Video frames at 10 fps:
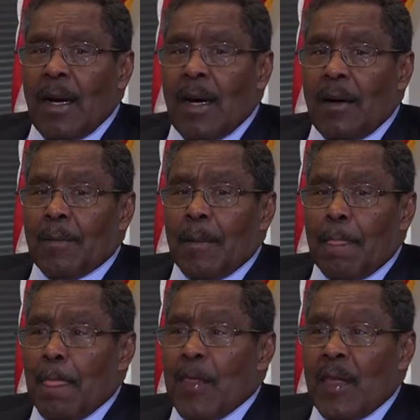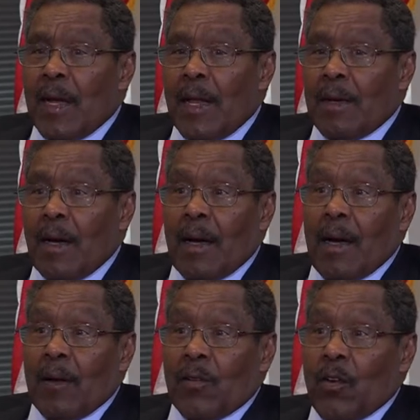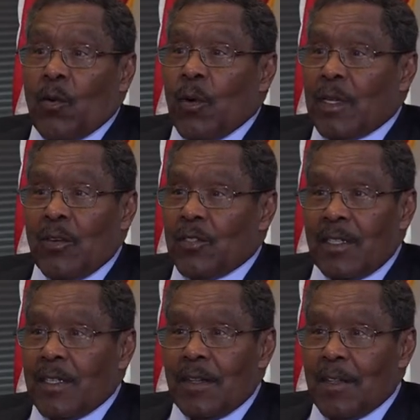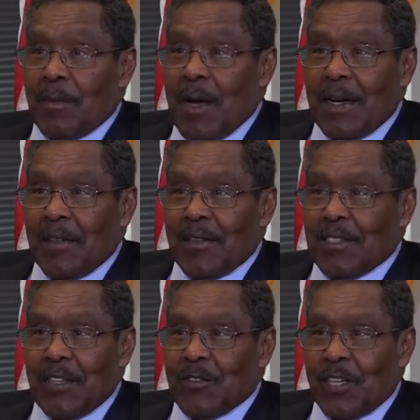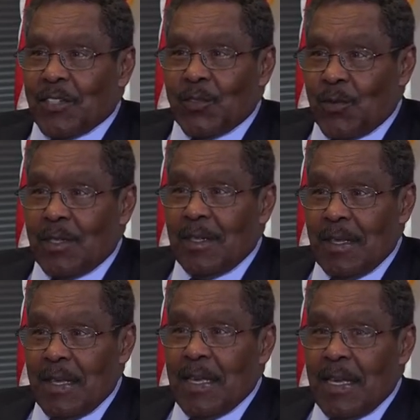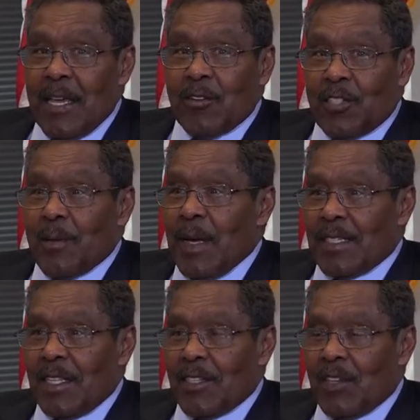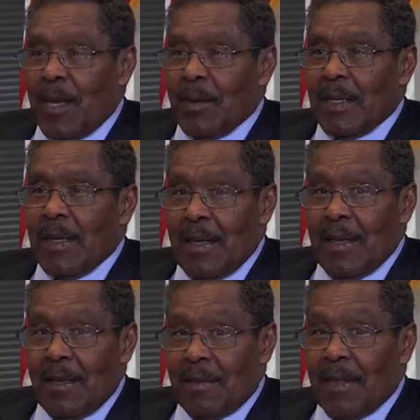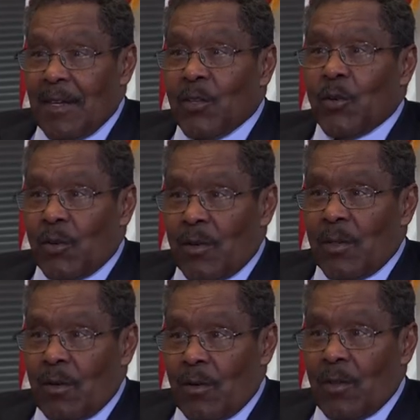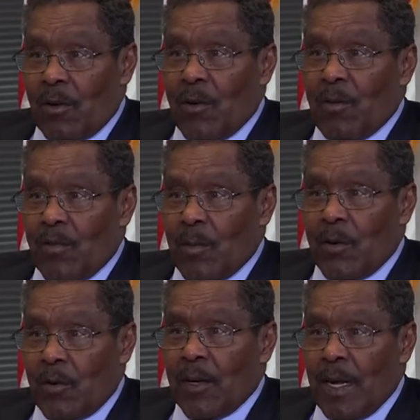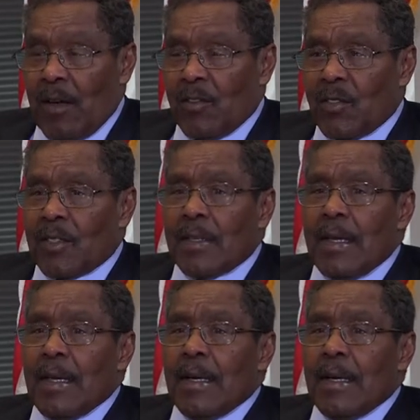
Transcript: And then I don't know what goes into the mind of the Chief Justice when he or she makes the assignment. They do it on their own from their own analysis.